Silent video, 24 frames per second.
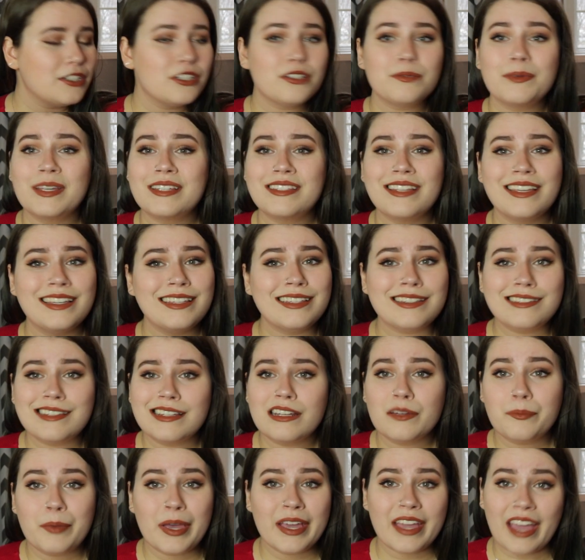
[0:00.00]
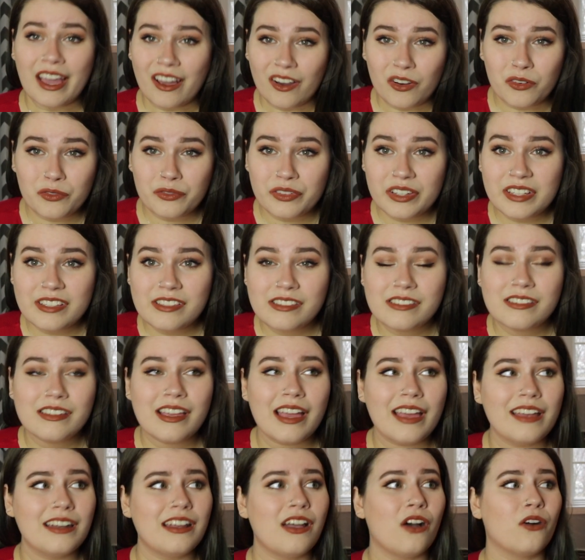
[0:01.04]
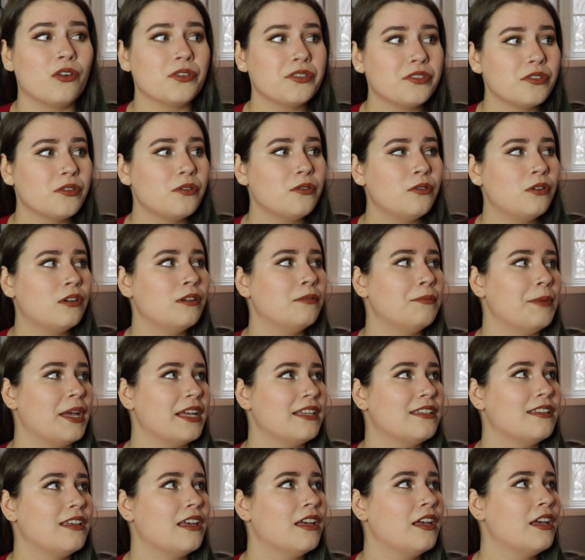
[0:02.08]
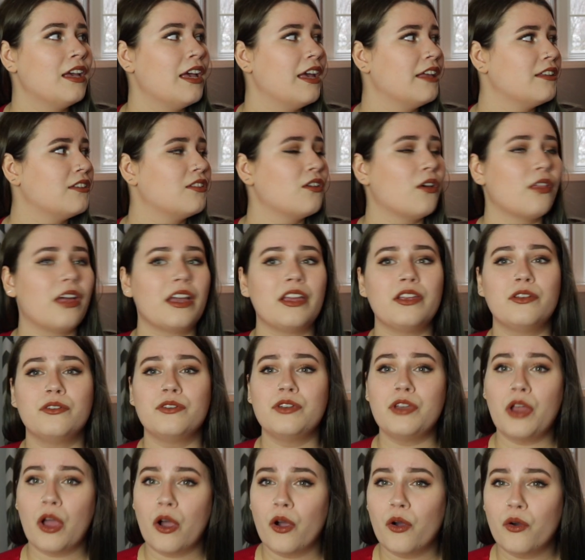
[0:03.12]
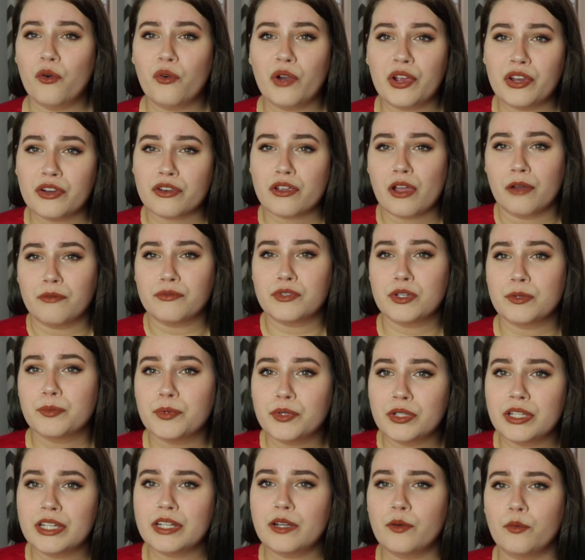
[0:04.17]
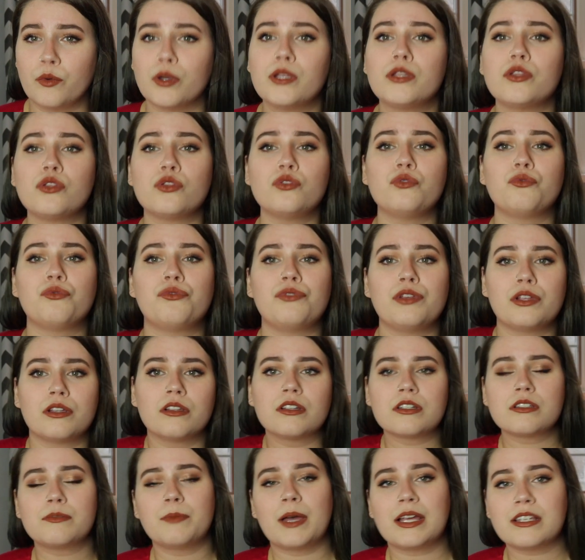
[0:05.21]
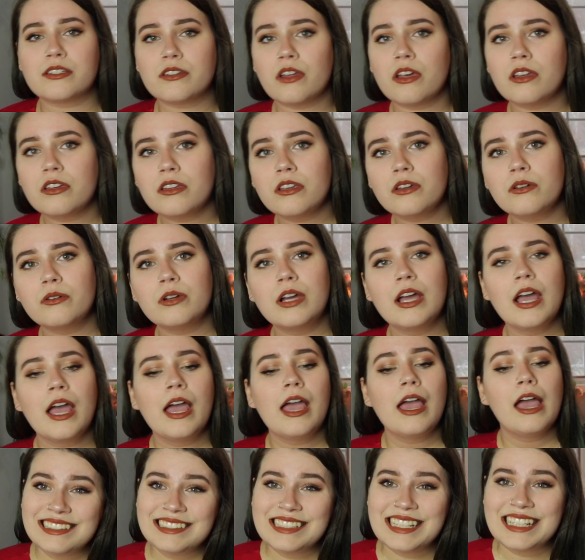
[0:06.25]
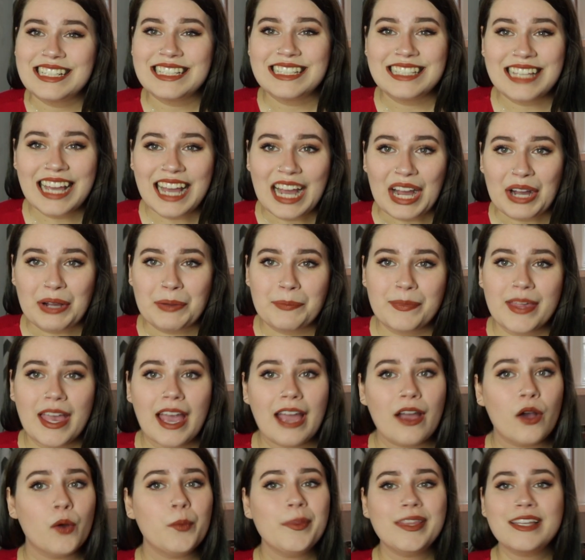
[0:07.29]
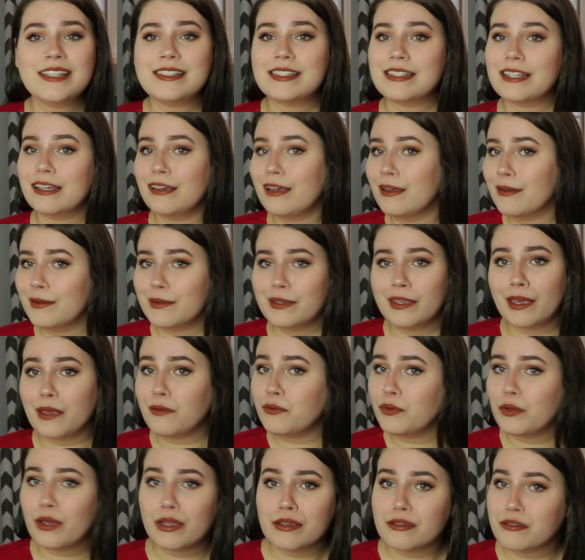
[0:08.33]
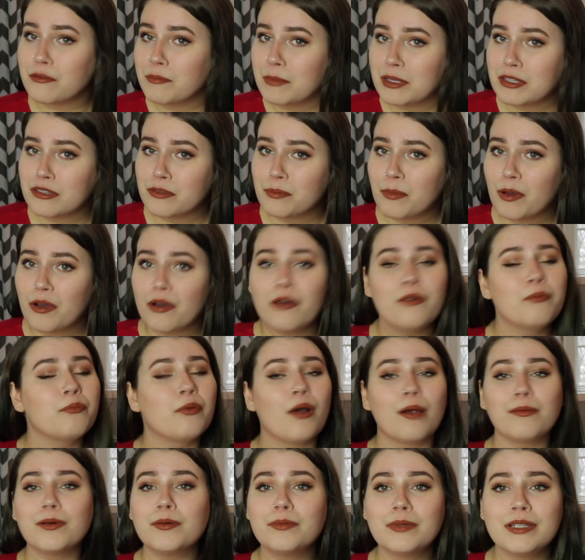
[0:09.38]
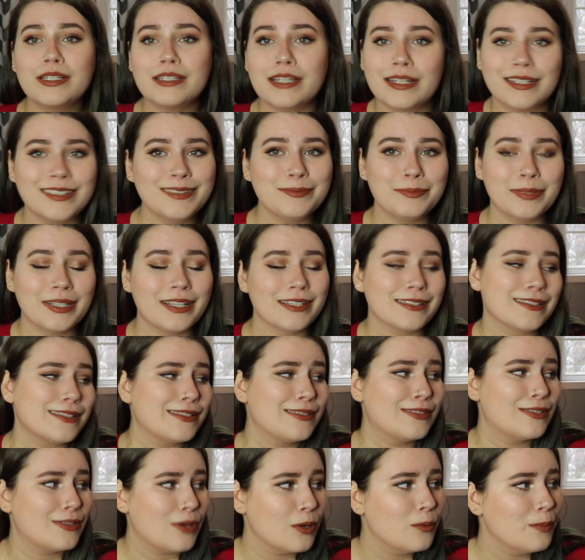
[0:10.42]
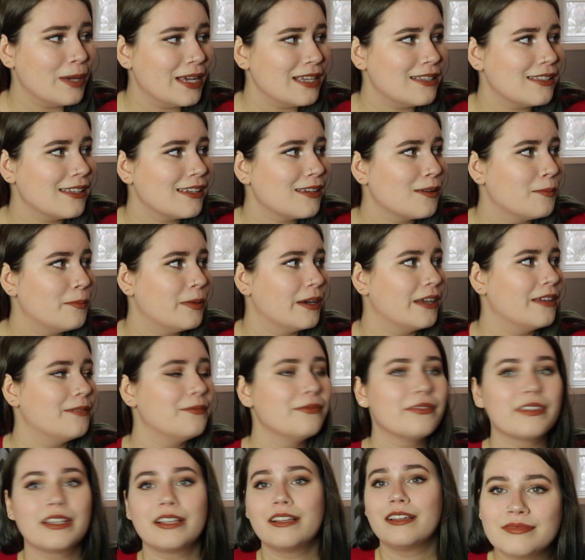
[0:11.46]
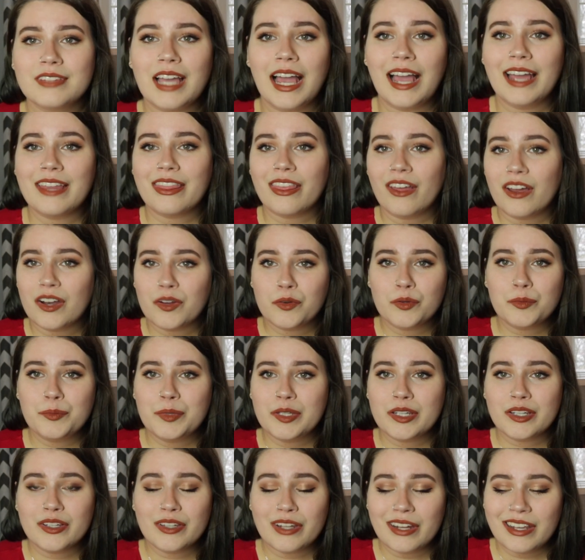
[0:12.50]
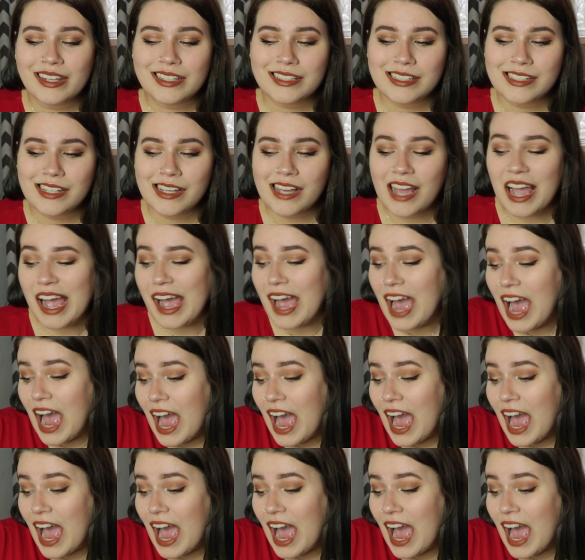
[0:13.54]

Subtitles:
it just makes it easy to pick outfits, and it also makes it so that you know what you're comfortable in and what you feel looks best on you. And yeah, I hope this gave you guys some inspo. Probably didn't because it's so basic, but I thought it would be a good idea.